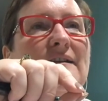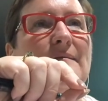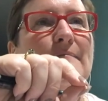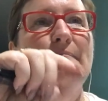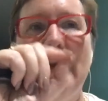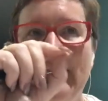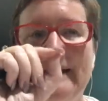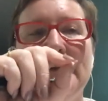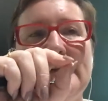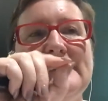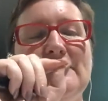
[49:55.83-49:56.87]
make a
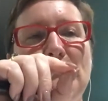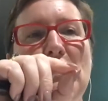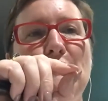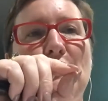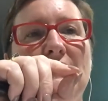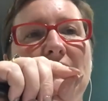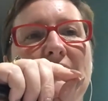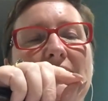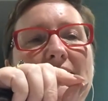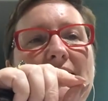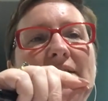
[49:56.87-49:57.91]
list of people
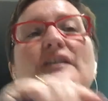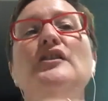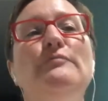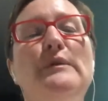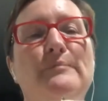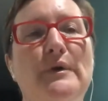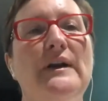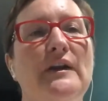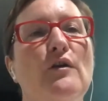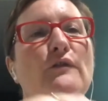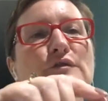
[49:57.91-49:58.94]
that you've been putting
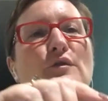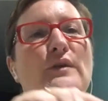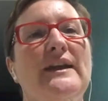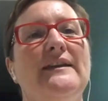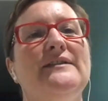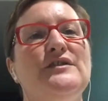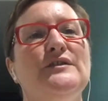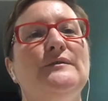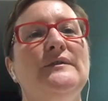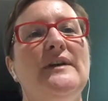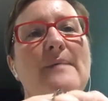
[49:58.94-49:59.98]
off talking
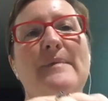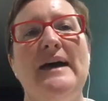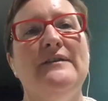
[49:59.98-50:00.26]
to about